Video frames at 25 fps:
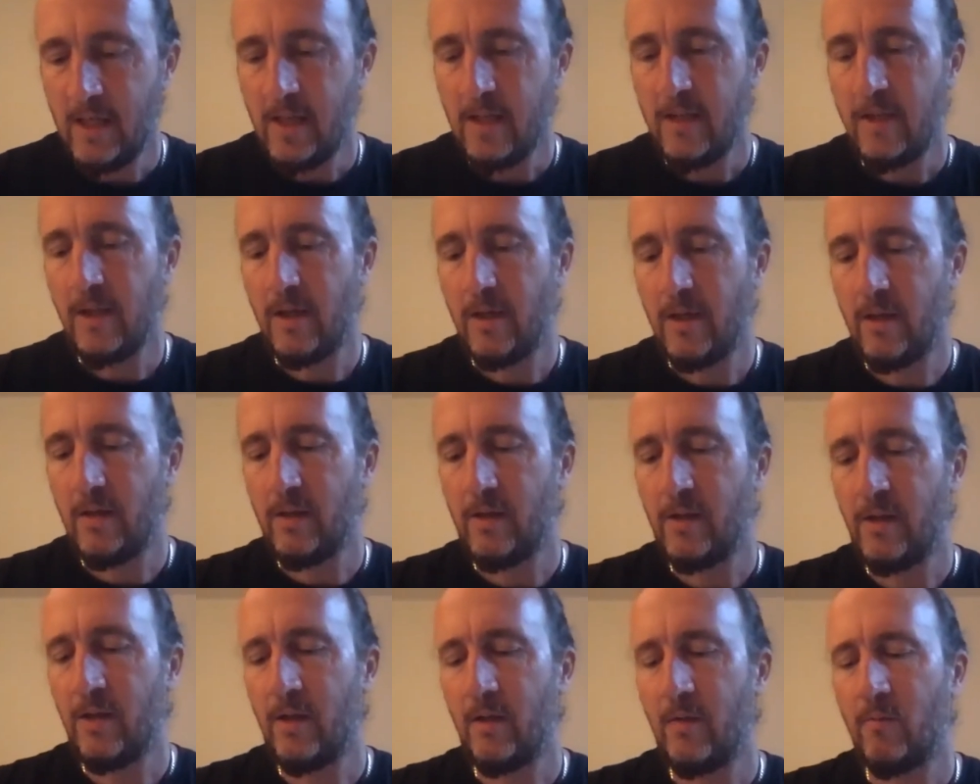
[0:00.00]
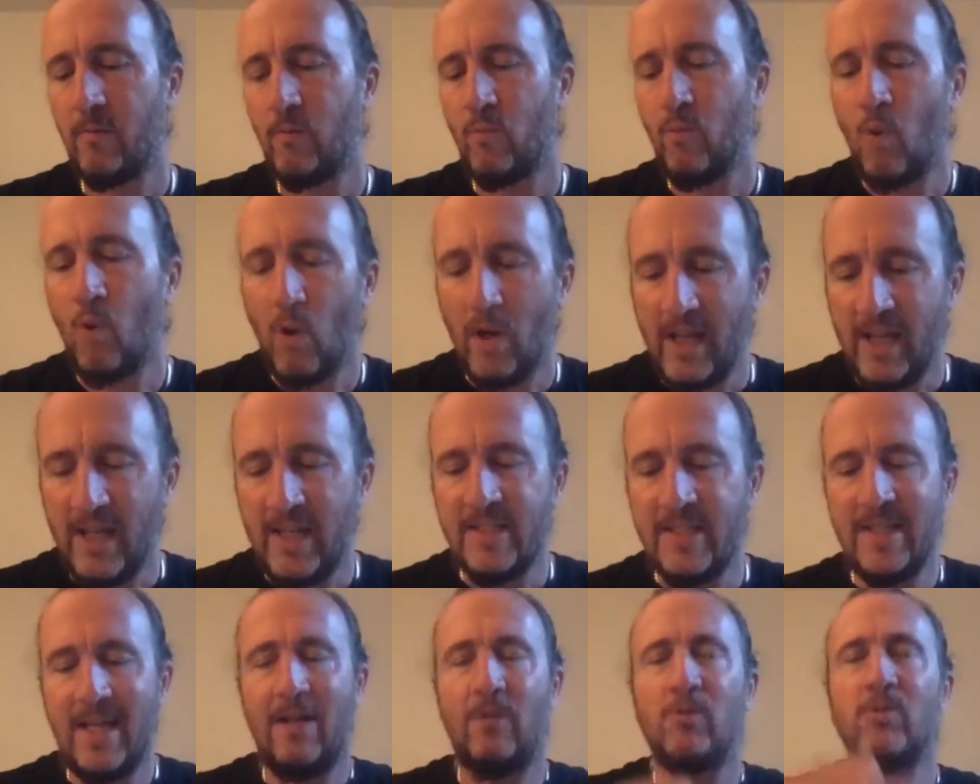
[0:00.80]
that what is
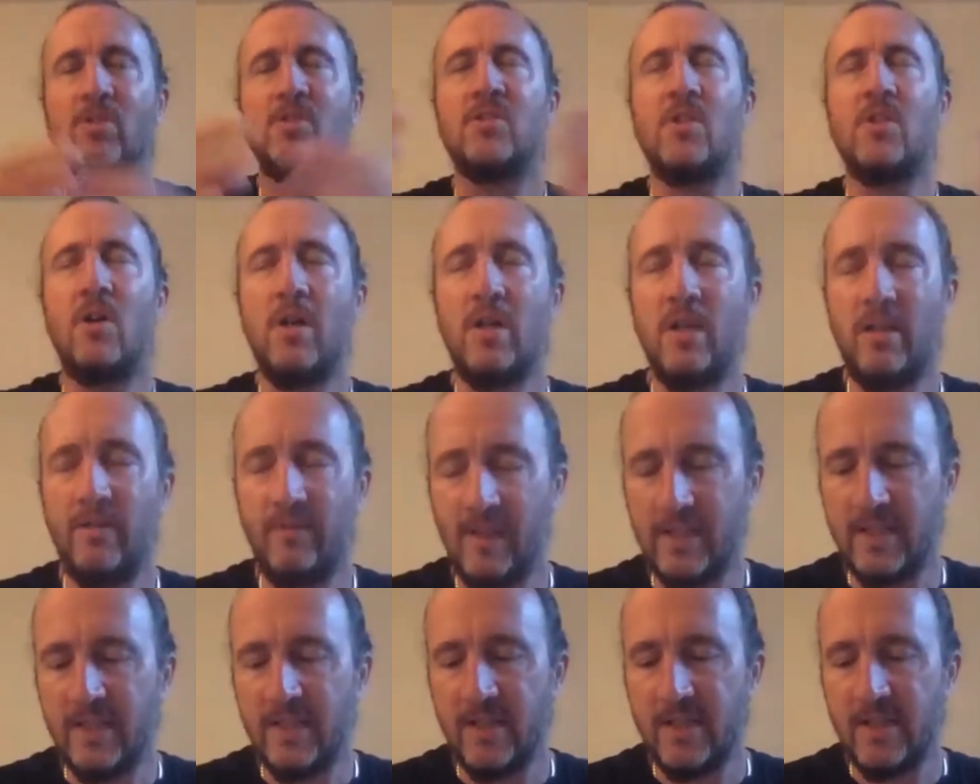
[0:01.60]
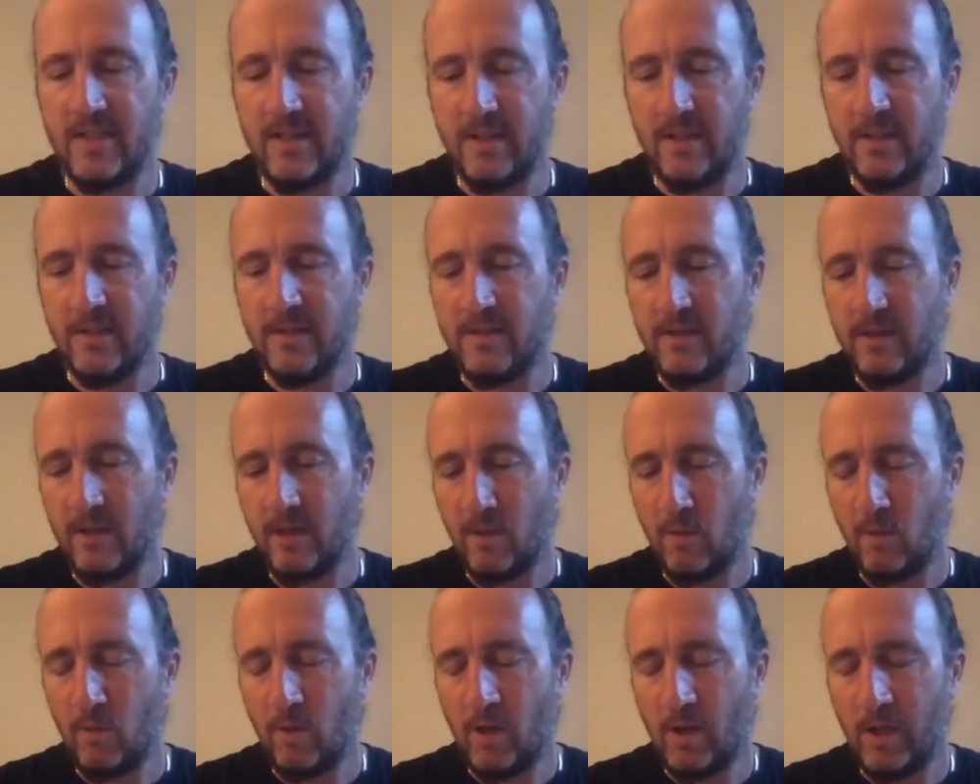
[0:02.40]
outside of existence,
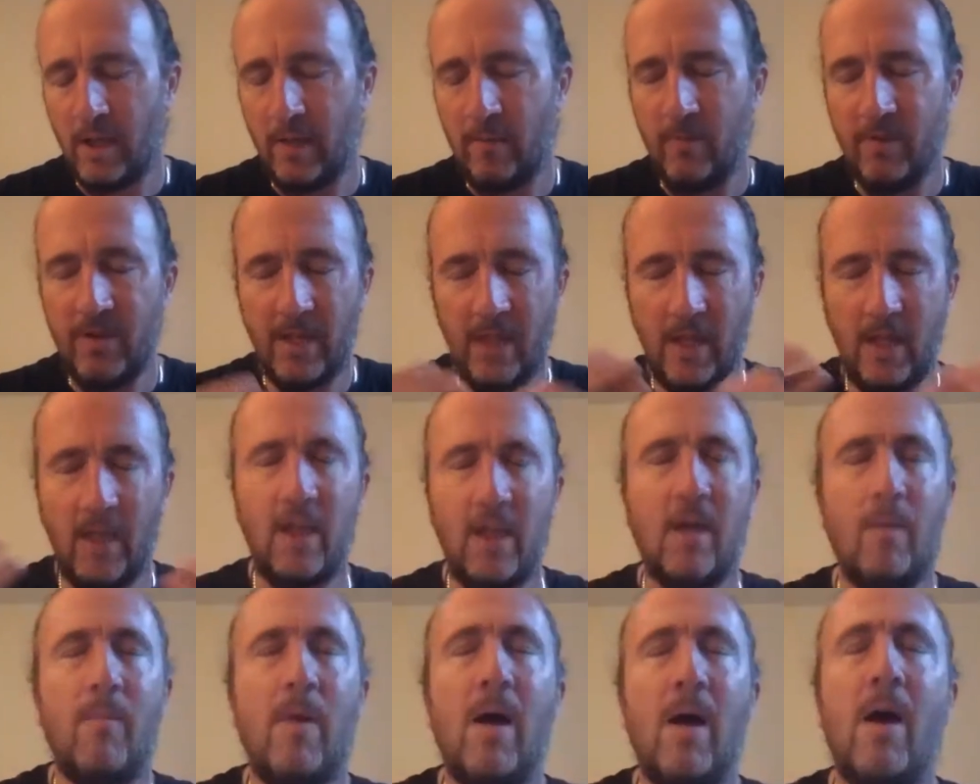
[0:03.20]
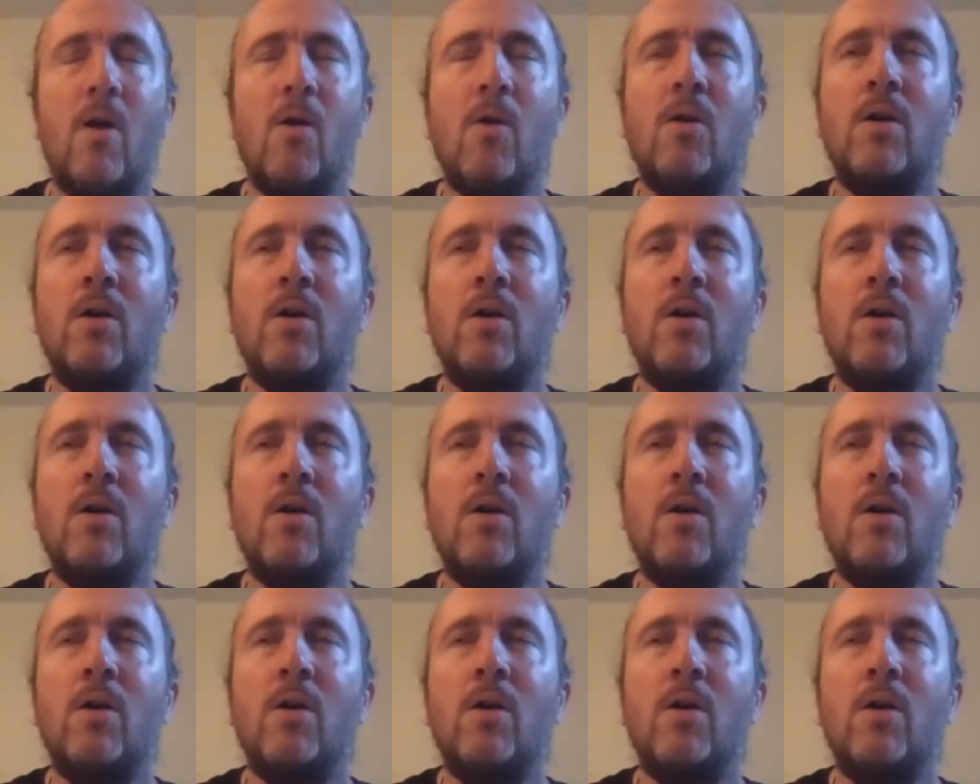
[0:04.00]
where I keep thinking about,